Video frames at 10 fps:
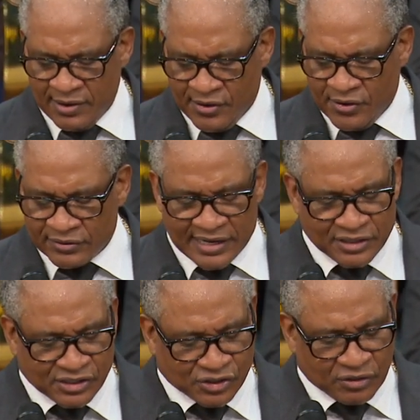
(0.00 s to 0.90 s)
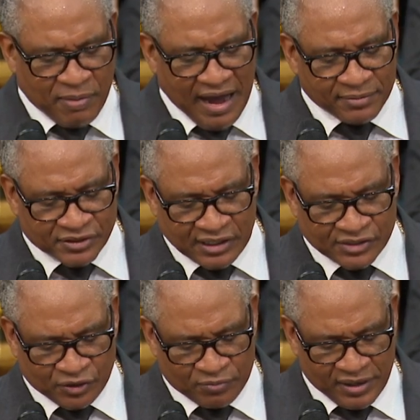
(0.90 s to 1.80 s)
oh, that's just, the Bible says
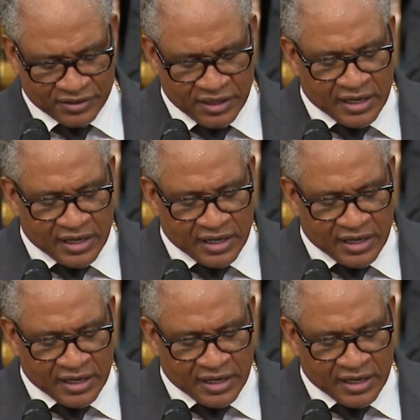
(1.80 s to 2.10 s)
so much.